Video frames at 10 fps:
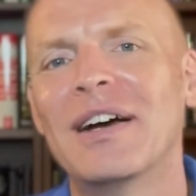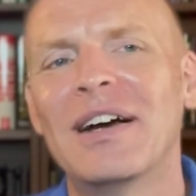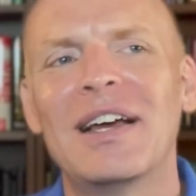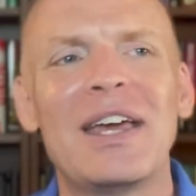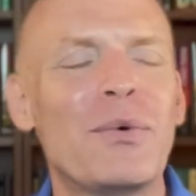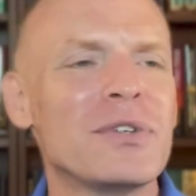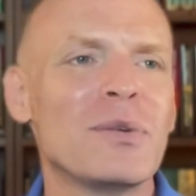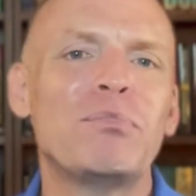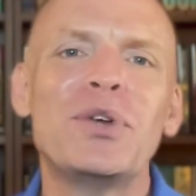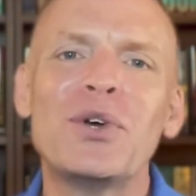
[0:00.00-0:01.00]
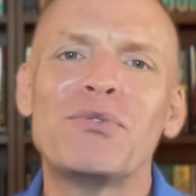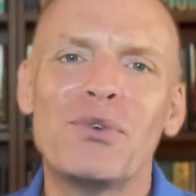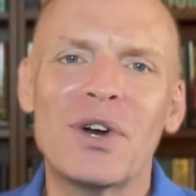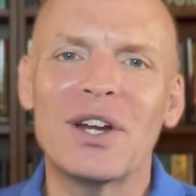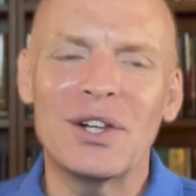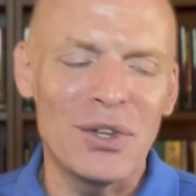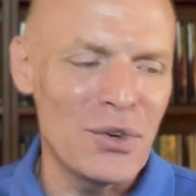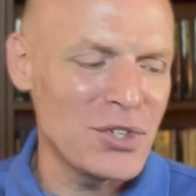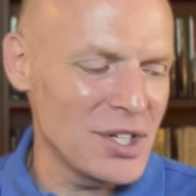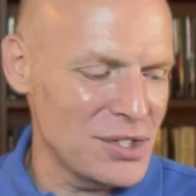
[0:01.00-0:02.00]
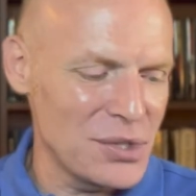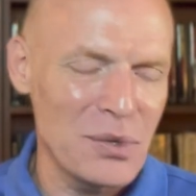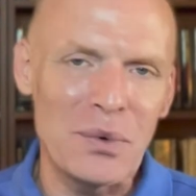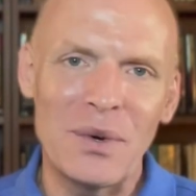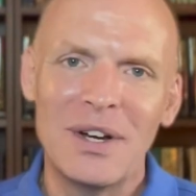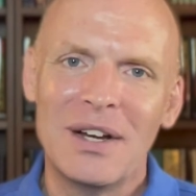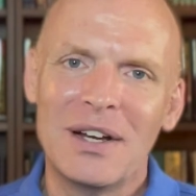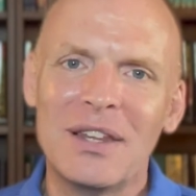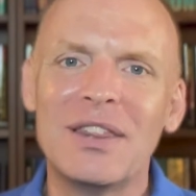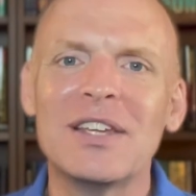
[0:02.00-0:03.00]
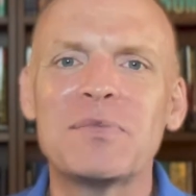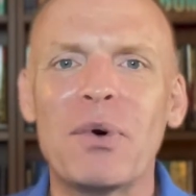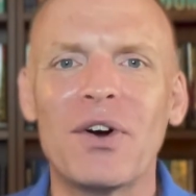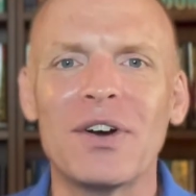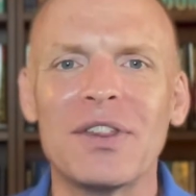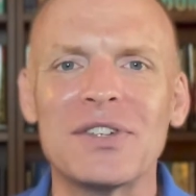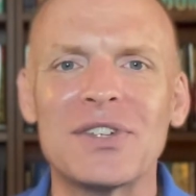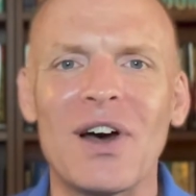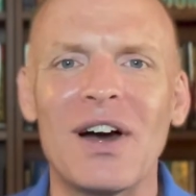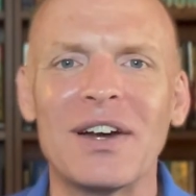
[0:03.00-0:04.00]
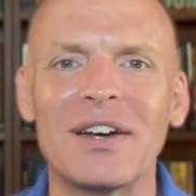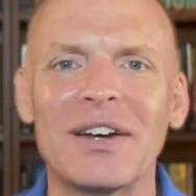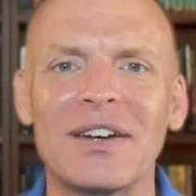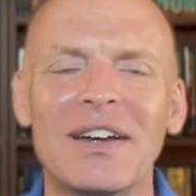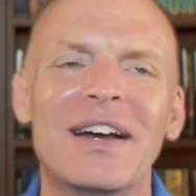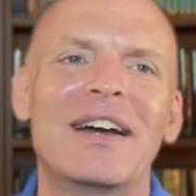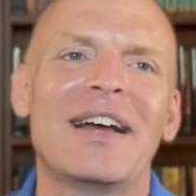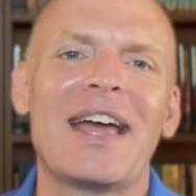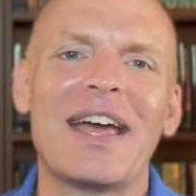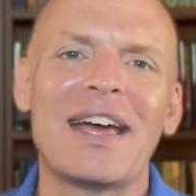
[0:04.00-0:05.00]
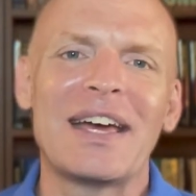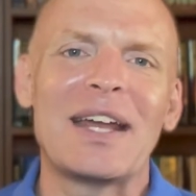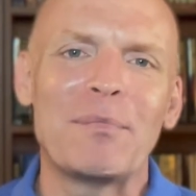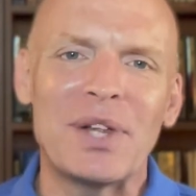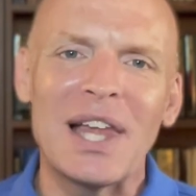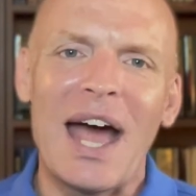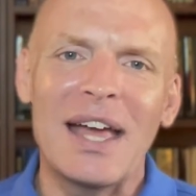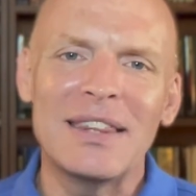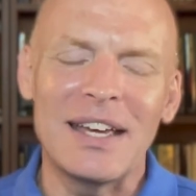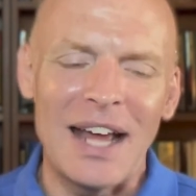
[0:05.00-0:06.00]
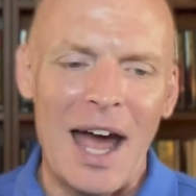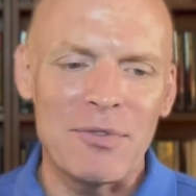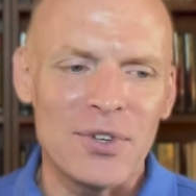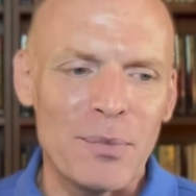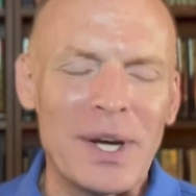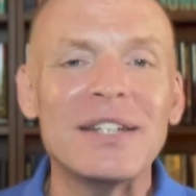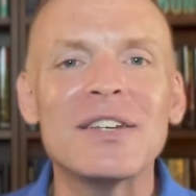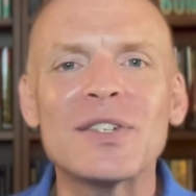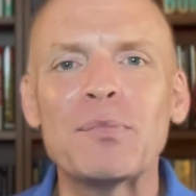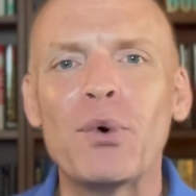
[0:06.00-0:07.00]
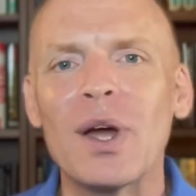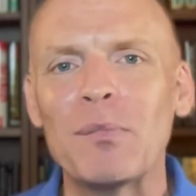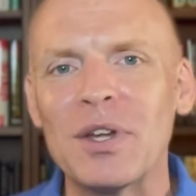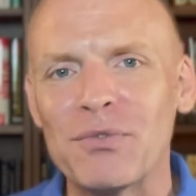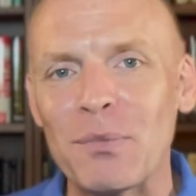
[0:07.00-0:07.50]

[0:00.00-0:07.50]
It was a beautiful conclusion to this part of the saga, and I'm glad that after my disappointment from